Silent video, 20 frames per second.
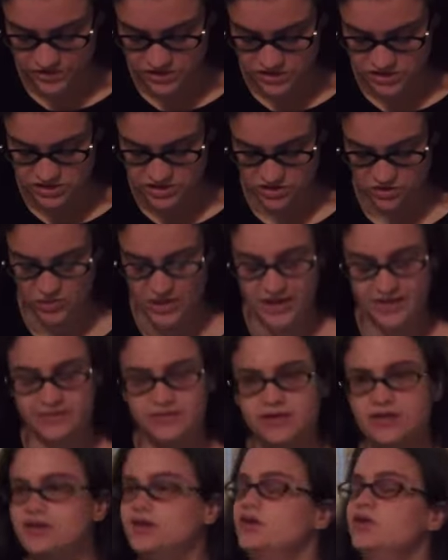so
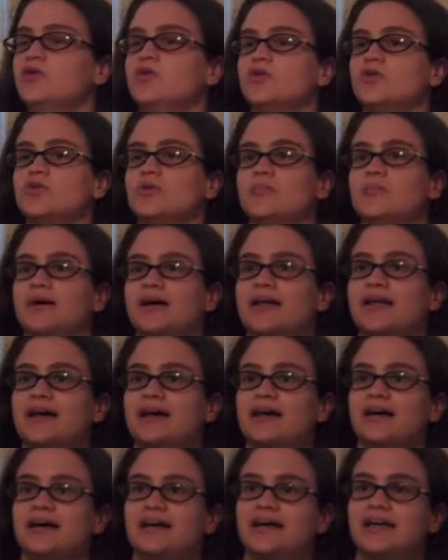I, but
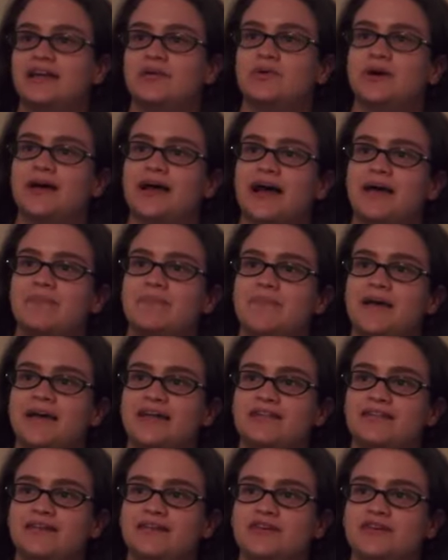anyway, I
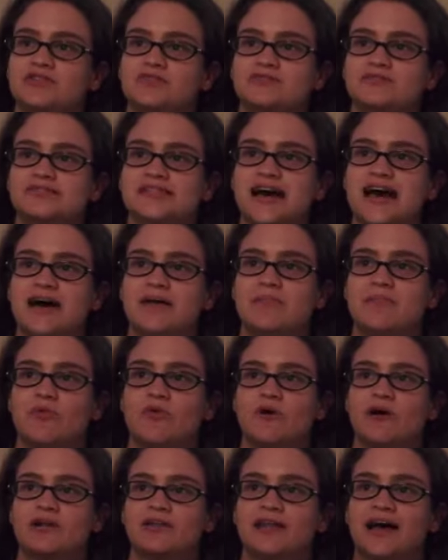mainly use that
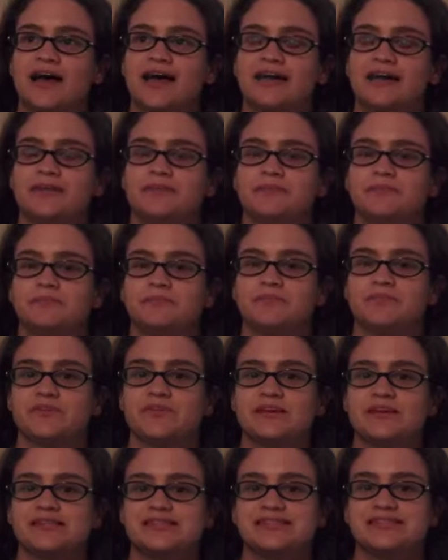more at like
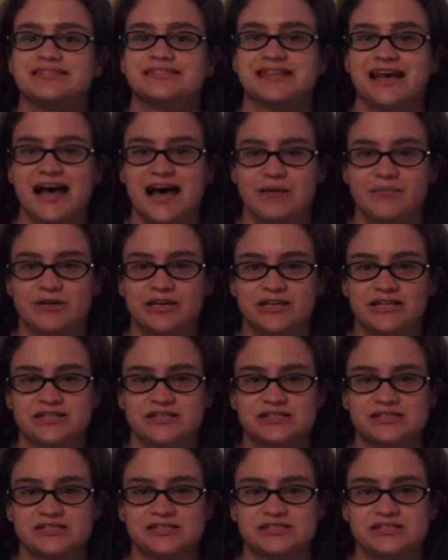
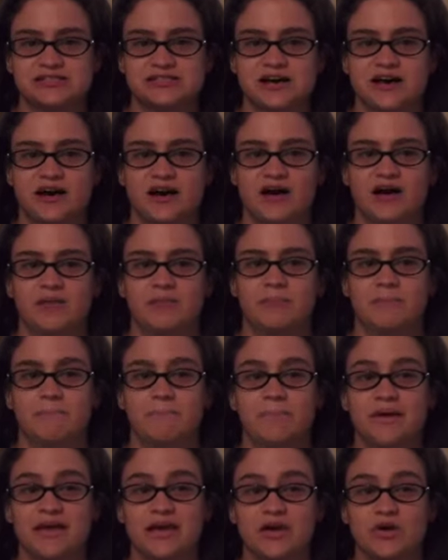Sabbats, um,
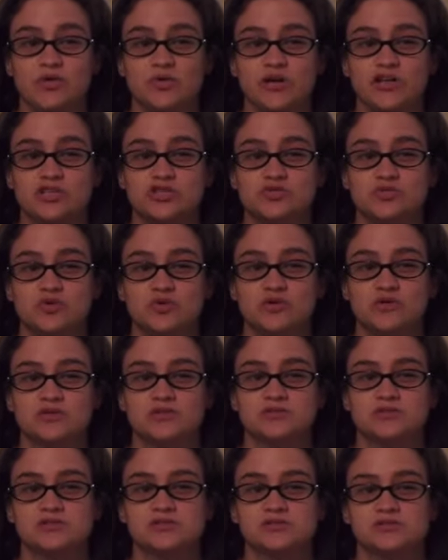big
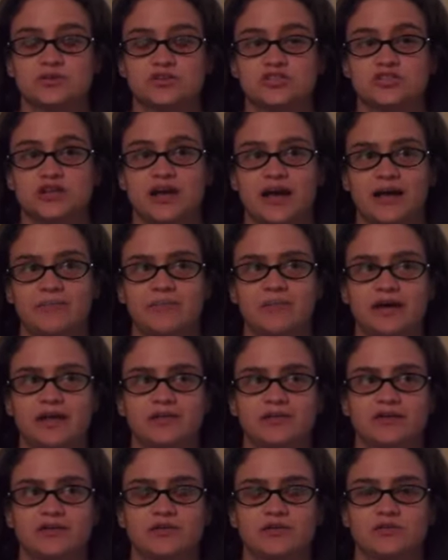rituals, which I
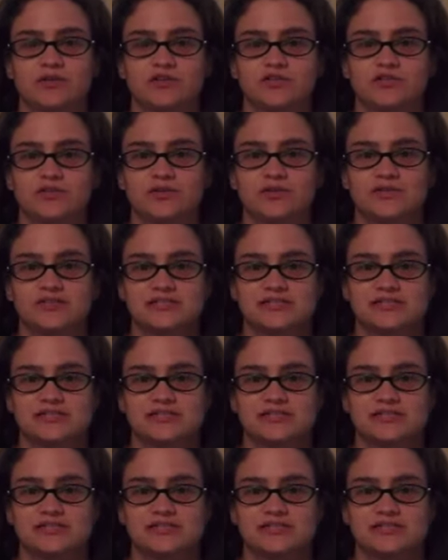mainly only do with the